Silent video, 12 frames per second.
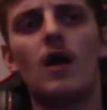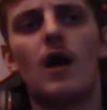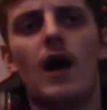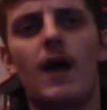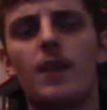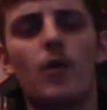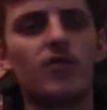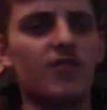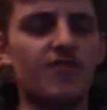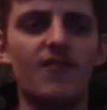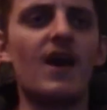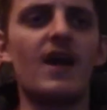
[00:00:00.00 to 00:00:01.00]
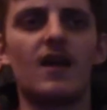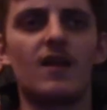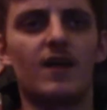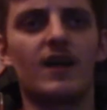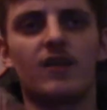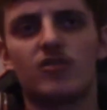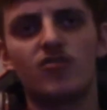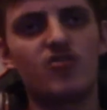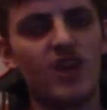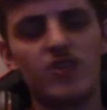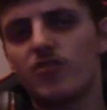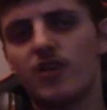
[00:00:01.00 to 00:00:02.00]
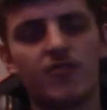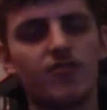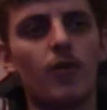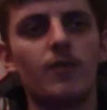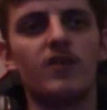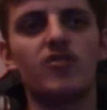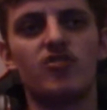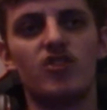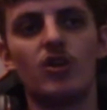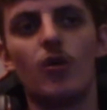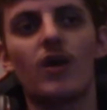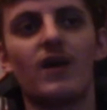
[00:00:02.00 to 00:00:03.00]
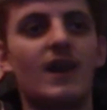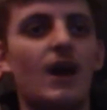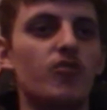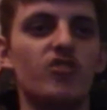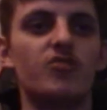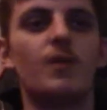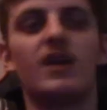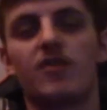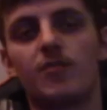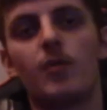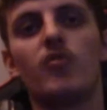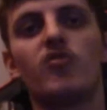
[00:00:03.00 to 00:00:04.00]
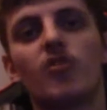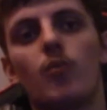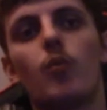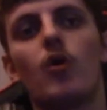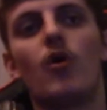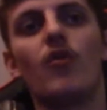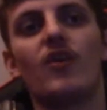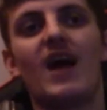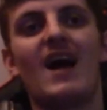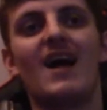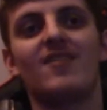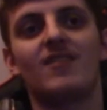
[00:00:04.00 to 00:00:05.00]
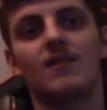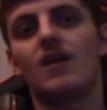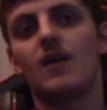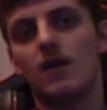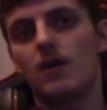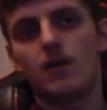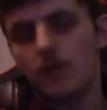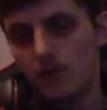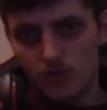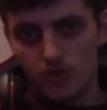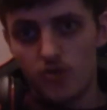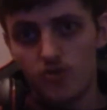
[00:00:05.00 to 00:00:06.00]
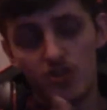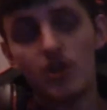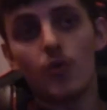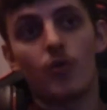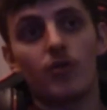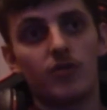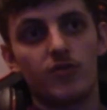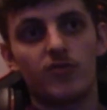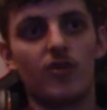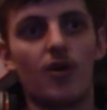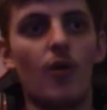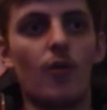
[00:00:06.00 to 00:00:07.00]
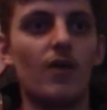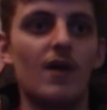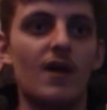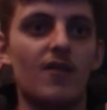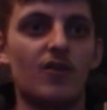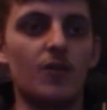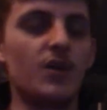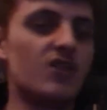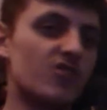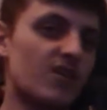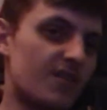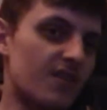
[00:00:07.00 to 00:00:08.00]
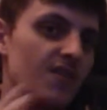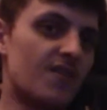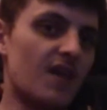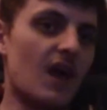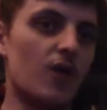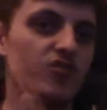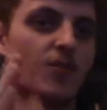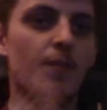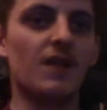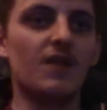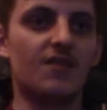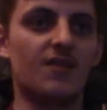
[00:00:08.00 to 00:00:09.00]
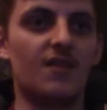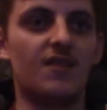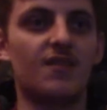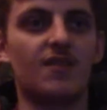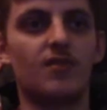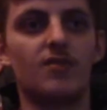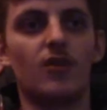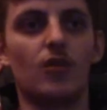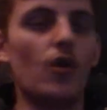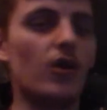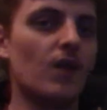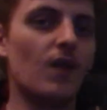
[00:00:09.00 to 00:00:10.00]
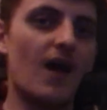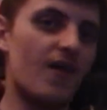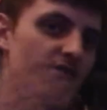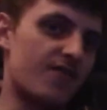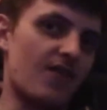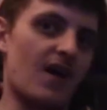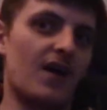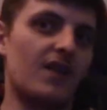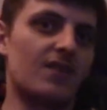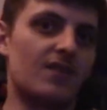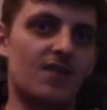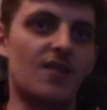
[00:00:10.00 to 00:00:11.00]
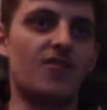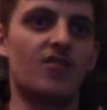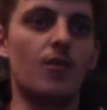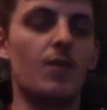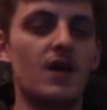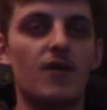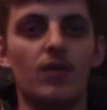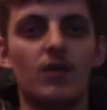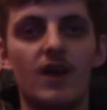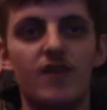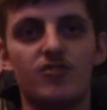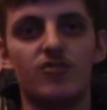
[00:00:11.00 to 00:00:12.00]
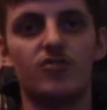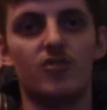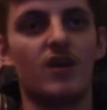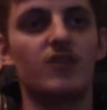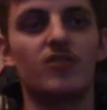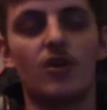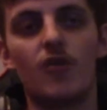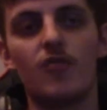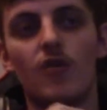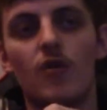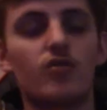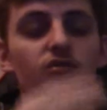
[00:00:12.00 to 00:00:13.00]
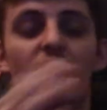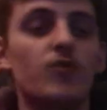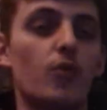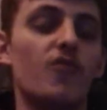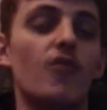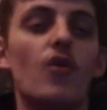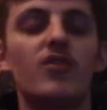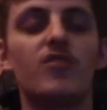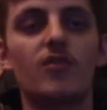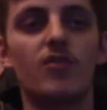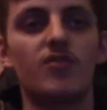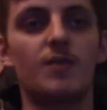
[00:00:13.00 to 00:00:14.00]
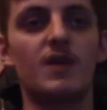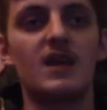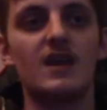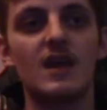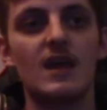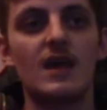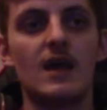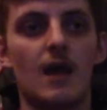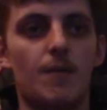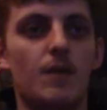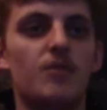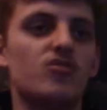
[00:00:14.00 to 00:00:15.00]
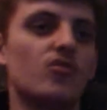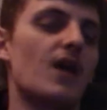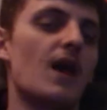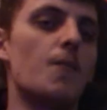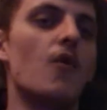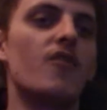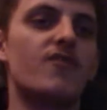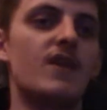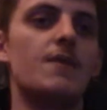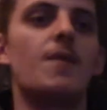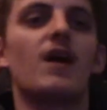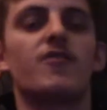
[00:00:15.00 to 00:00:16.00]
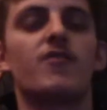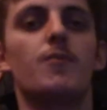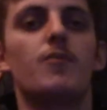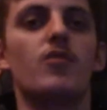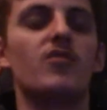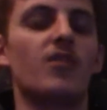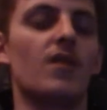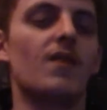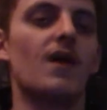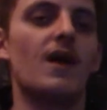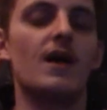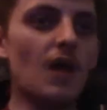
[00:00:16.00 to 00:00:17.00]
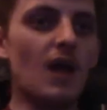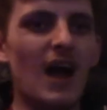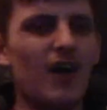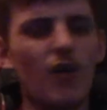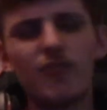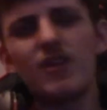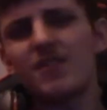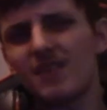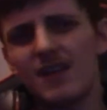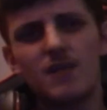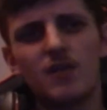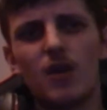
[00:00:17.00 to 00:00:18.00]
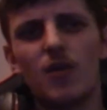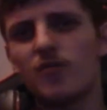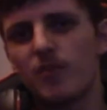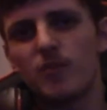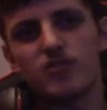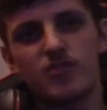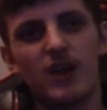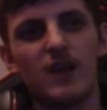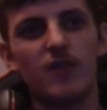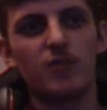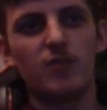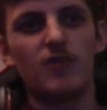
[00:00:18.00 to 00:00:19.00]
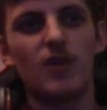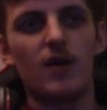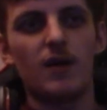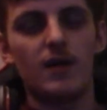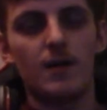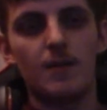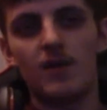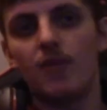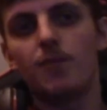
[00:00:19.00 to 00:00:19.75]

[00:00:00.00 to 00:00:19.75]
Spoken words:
And there was a fight, like, Jen transformed into She-Hulk, and now she's been exposed to the world as She-Hulk. So, it's going to be interesting to see how she balances the lawyer life and the superhero life she's trying to go for, or trying to avoid, so to speak. And maybe she'll get more feedback from Bruce on that. And obviously, you know, from the trailers, we've got Emil